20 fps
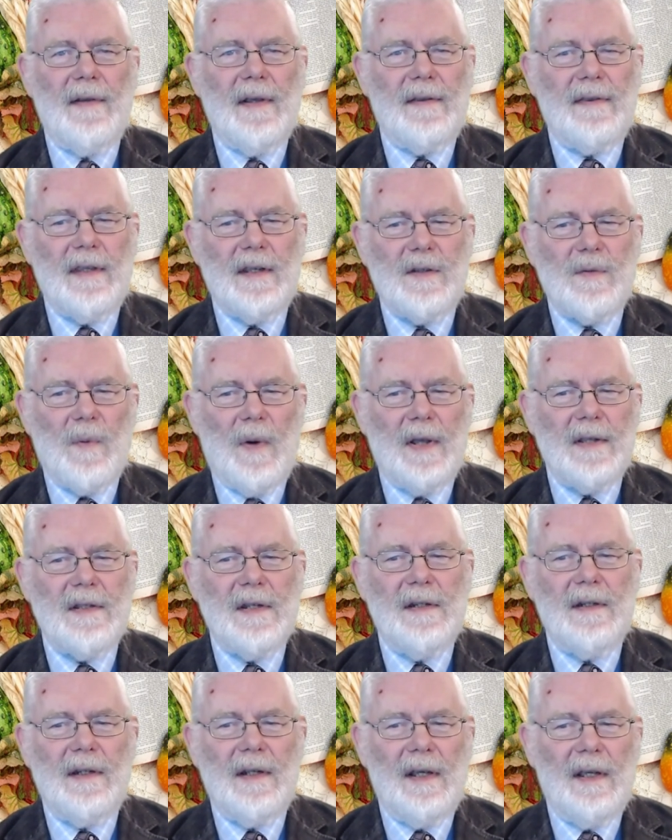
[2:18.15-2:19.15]
that this
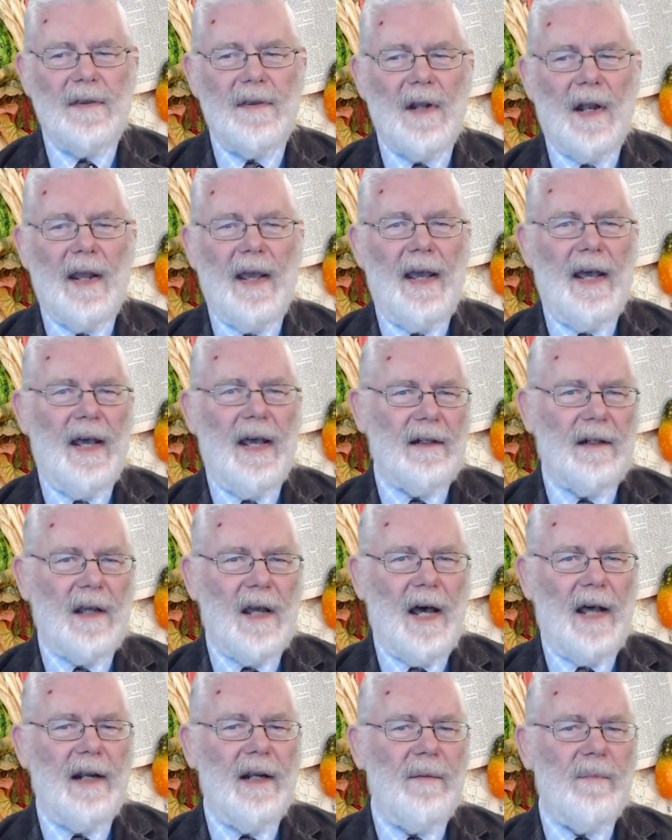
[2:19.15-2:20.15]
was indeed the
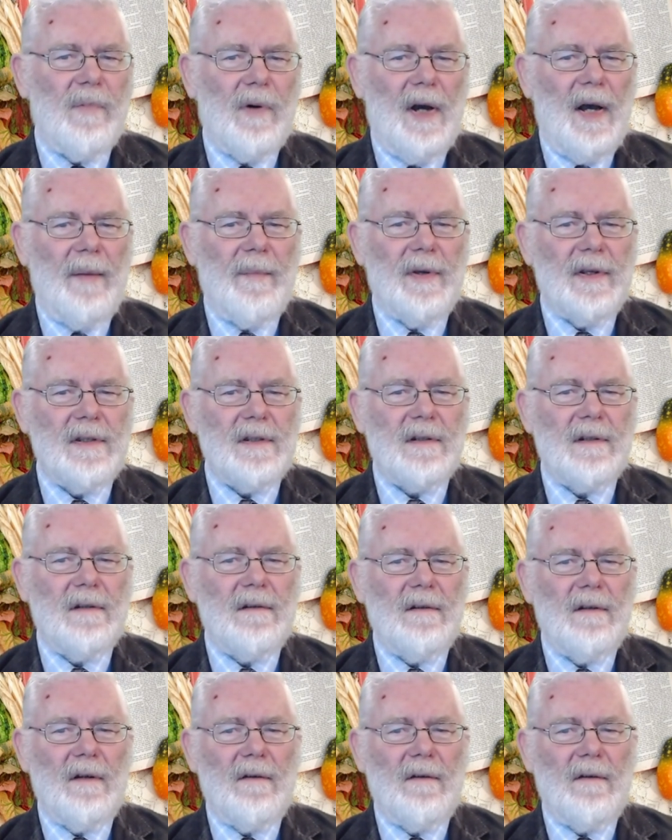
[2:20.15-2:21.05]
land God had promised